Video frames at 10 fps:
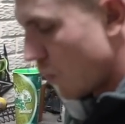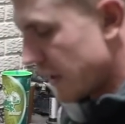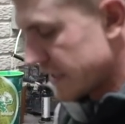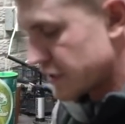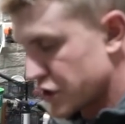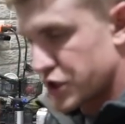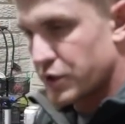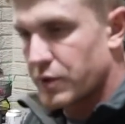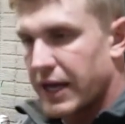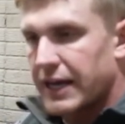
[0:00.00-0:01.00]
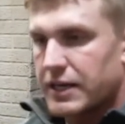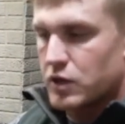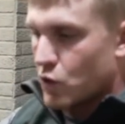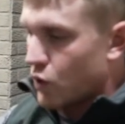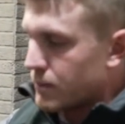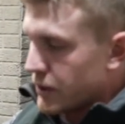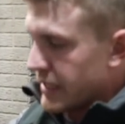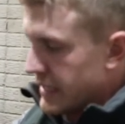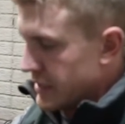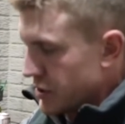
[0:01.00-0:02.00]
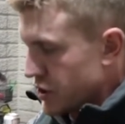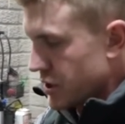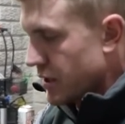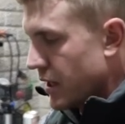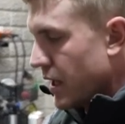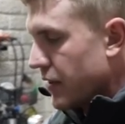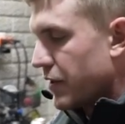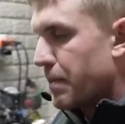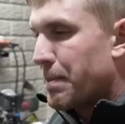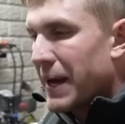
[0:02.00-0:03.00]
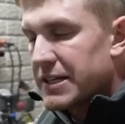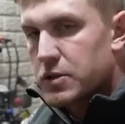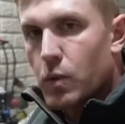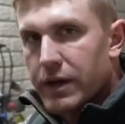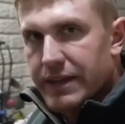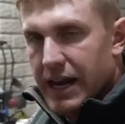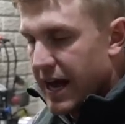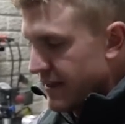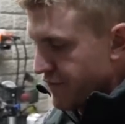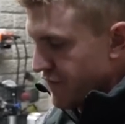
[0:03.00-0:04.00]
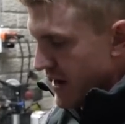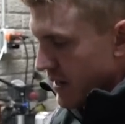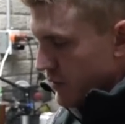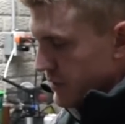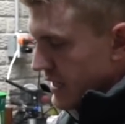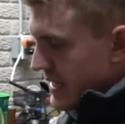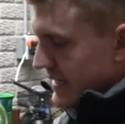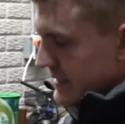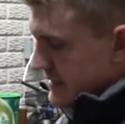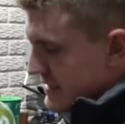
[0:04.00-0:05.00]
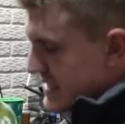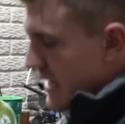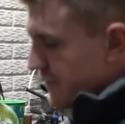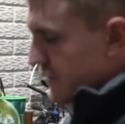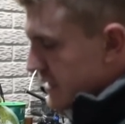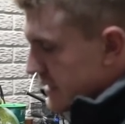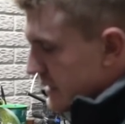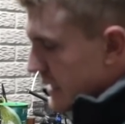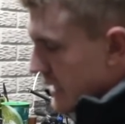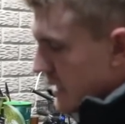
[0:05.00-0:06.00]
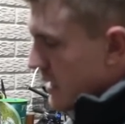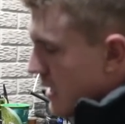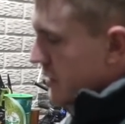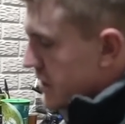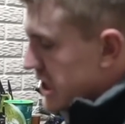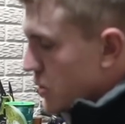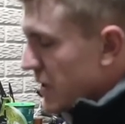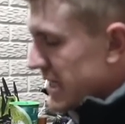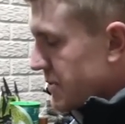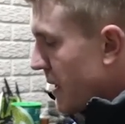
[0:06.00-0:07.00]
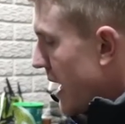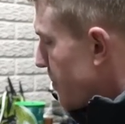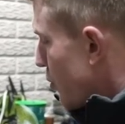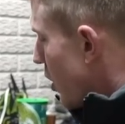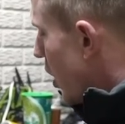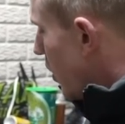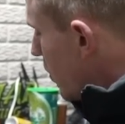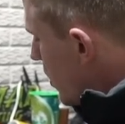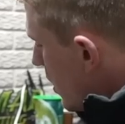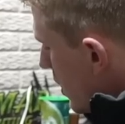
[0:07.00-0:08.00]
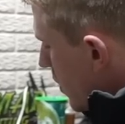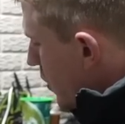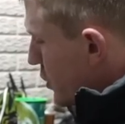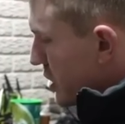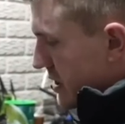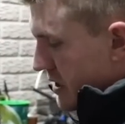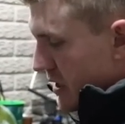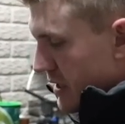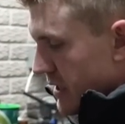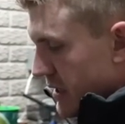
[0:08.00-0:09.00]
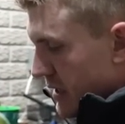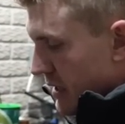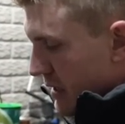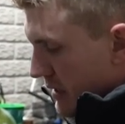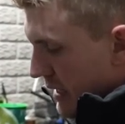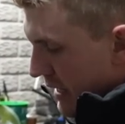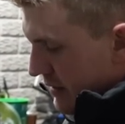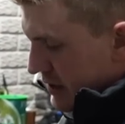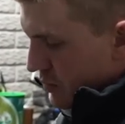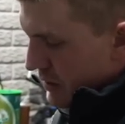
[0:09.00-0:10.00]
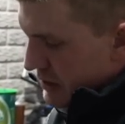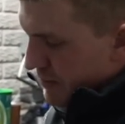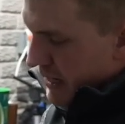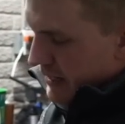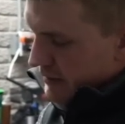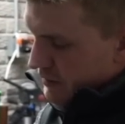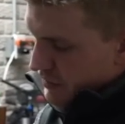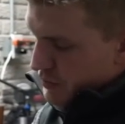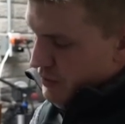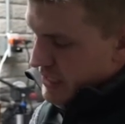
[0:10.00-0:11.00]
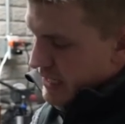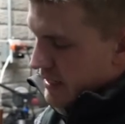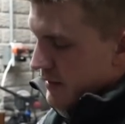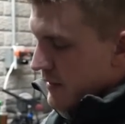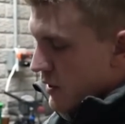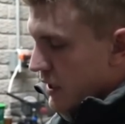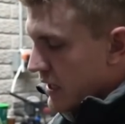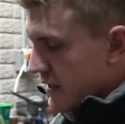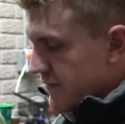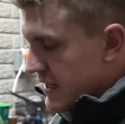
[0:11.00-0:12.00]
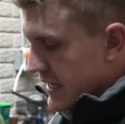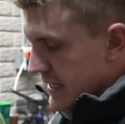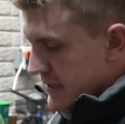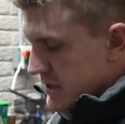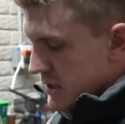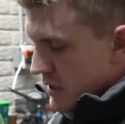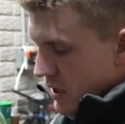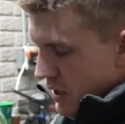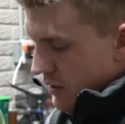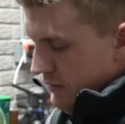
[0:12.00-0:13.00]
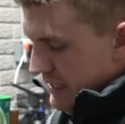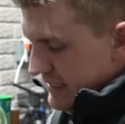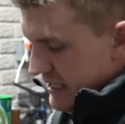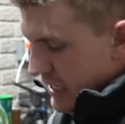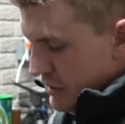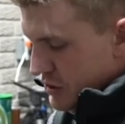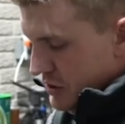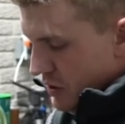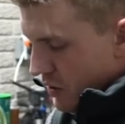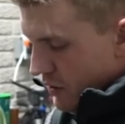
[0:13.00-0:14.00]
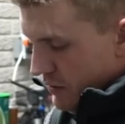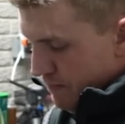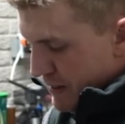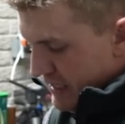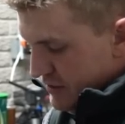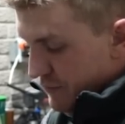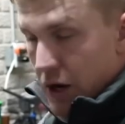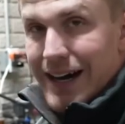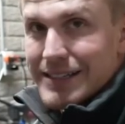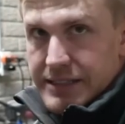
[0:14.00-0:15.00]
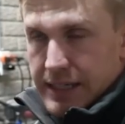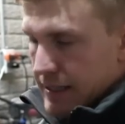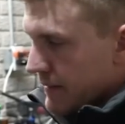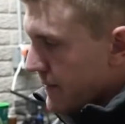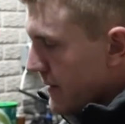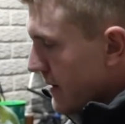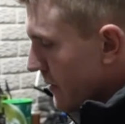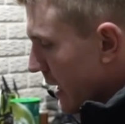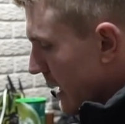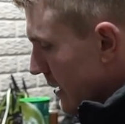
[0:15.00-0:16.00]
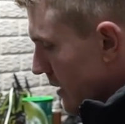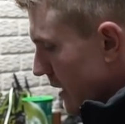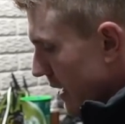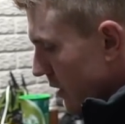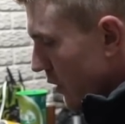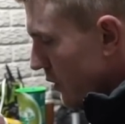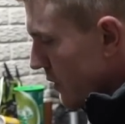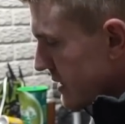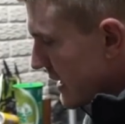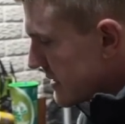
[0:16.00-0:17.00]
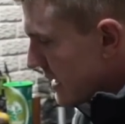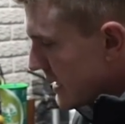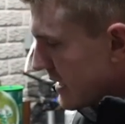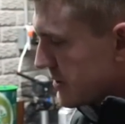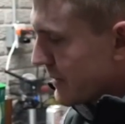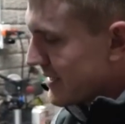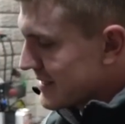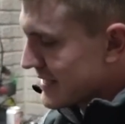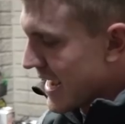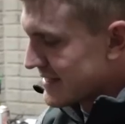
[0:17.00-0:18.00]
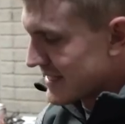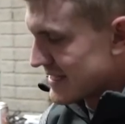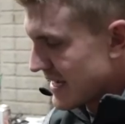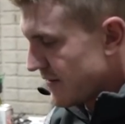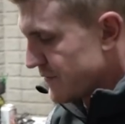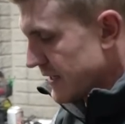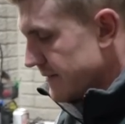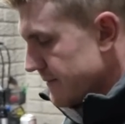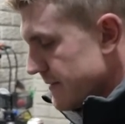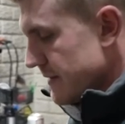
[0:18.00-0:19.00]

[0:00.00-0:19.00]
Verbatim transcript: wanting to shoot a normal hinge, the best one that I have found is definitely the Sweet Spot Pro or just the, yeah, the Sweet Spot three, any of these, these hinges are the best for hunting. And that, the only reason I say that is because it has a safety.